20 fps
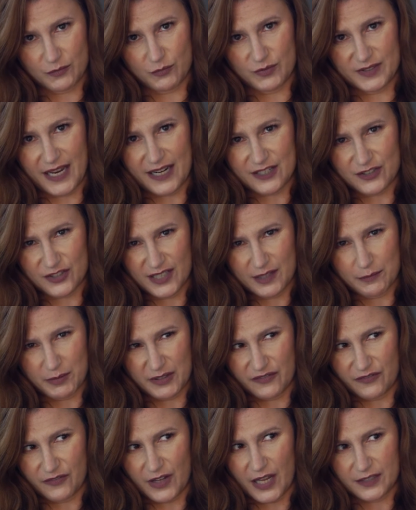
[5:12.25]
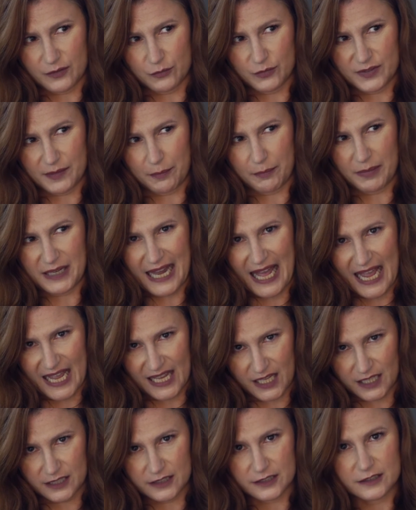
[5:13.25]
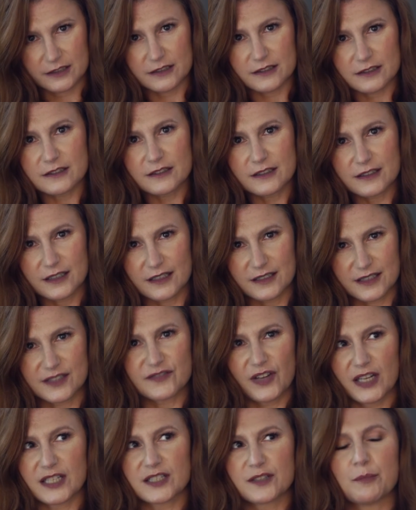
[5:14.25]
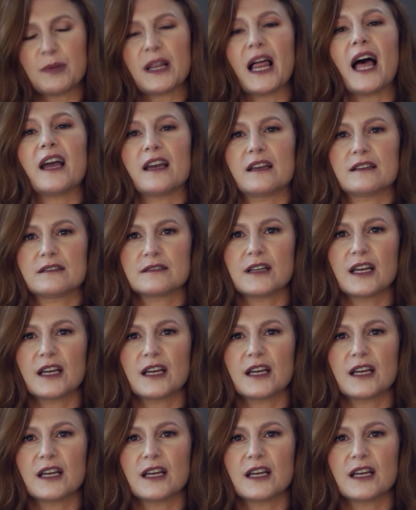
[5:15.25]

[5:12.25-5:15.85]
It was actually a bit of fun. It was a play. Mm. it's fun to play.